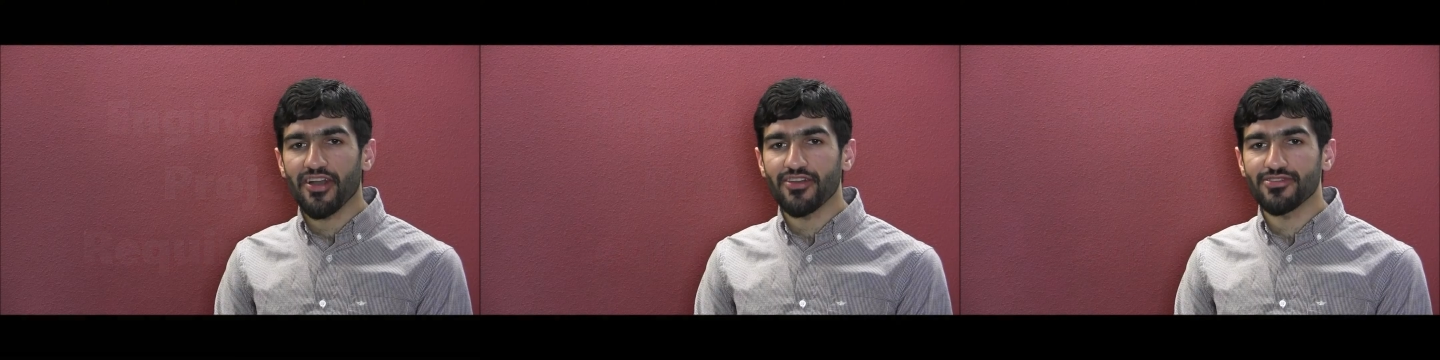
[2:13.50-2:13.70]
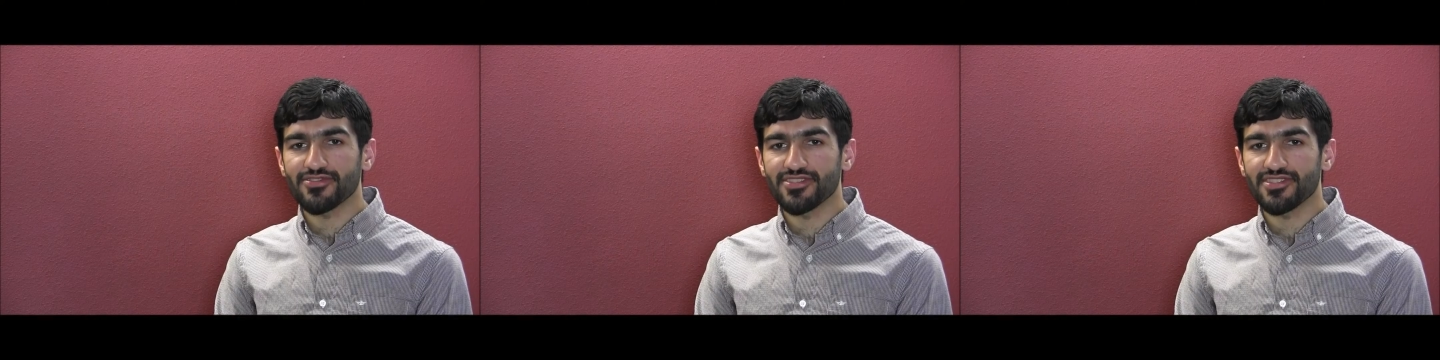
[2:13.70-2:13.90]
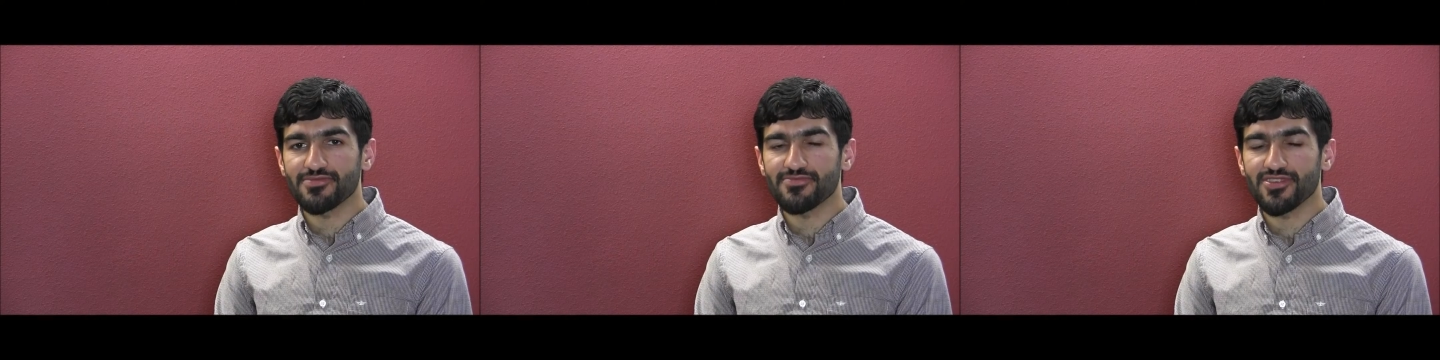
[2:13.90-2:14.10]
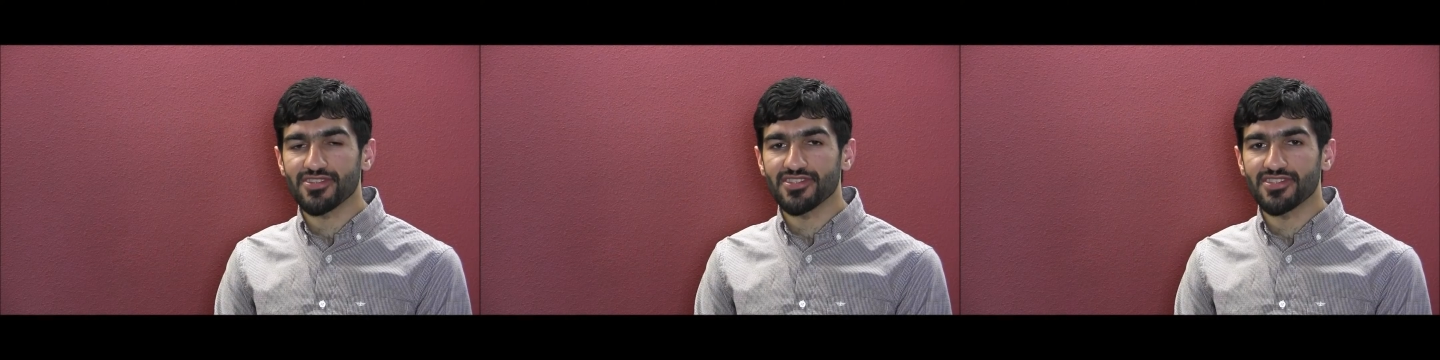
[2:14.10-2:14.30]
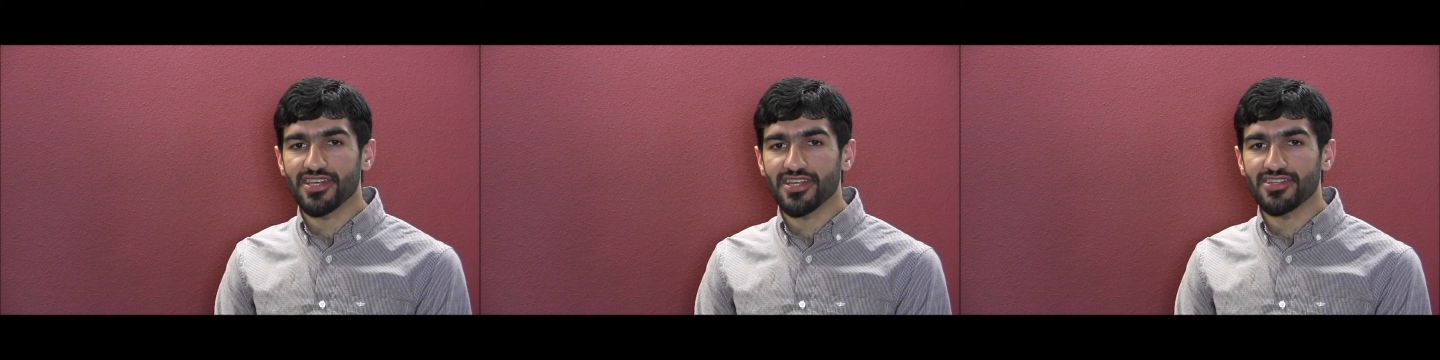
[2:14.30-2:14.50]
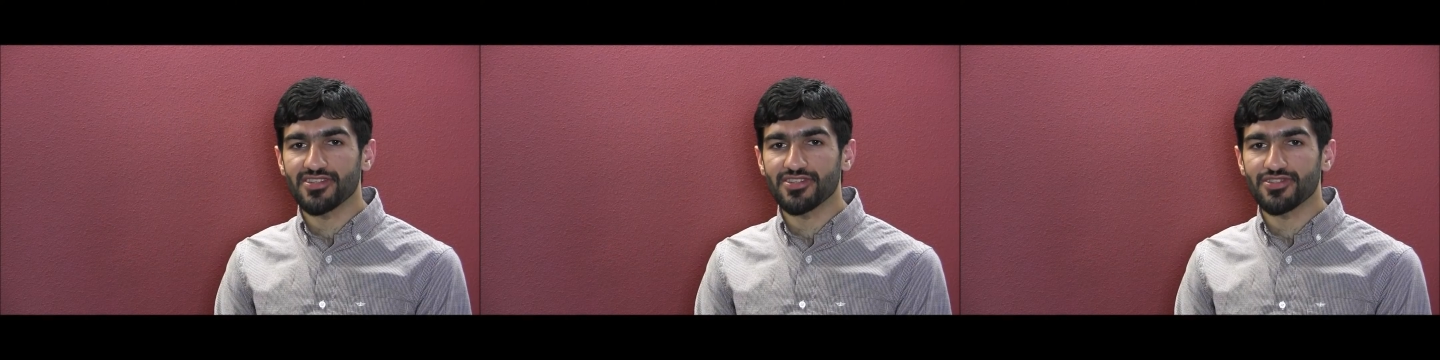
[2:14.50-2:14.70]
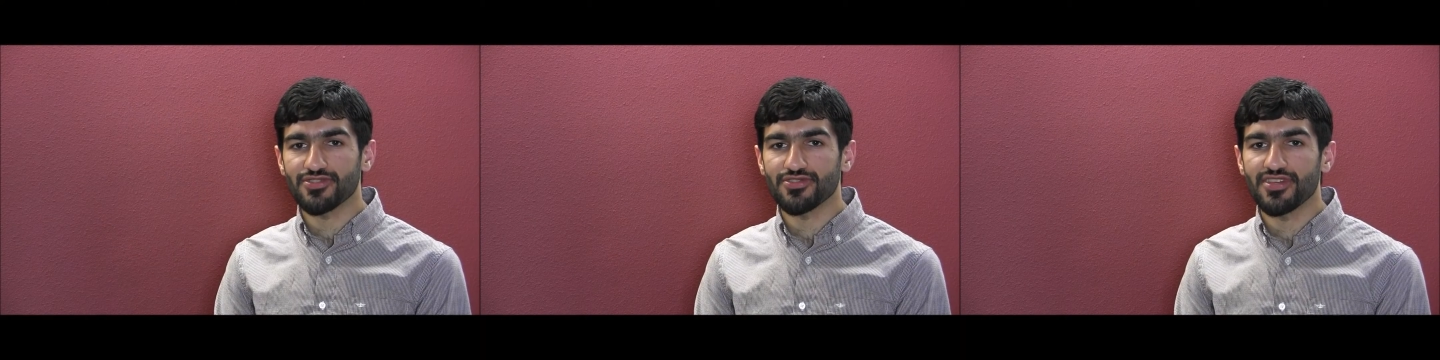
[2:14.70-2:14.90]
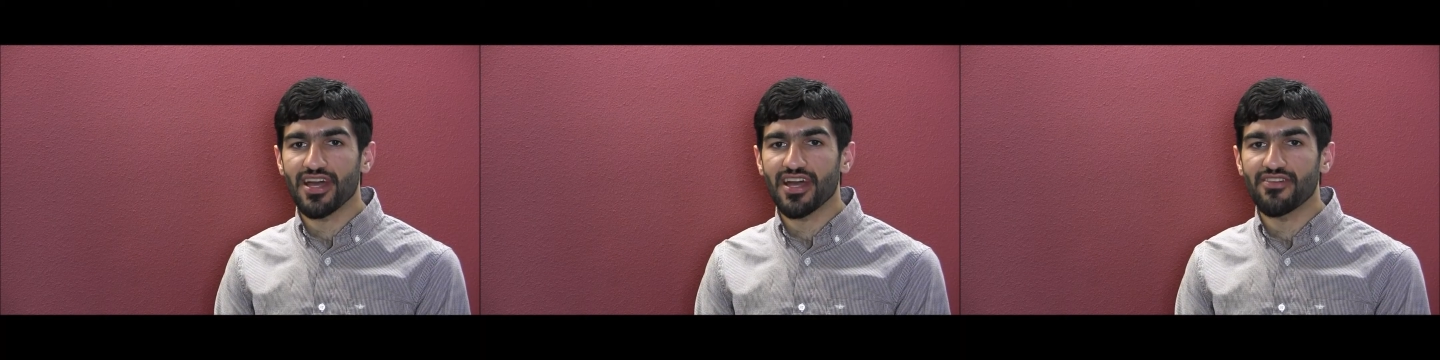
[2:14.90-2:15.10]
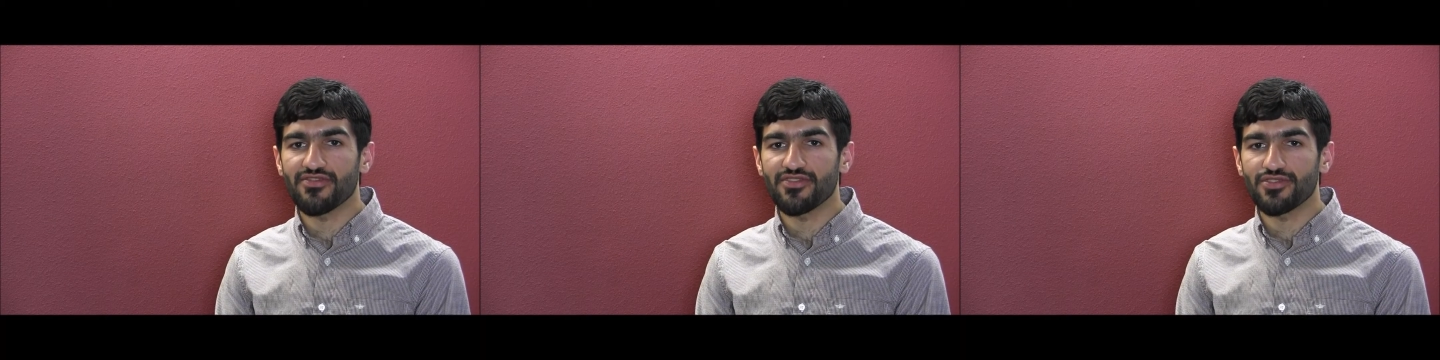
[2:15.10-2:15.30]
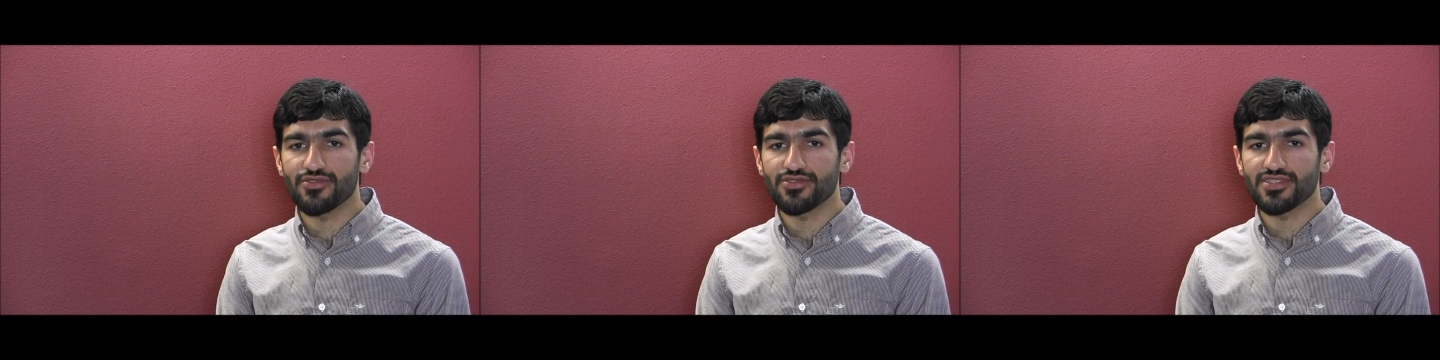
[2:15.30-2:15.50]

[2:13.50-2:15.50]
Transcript: IoT smoke detector should have 2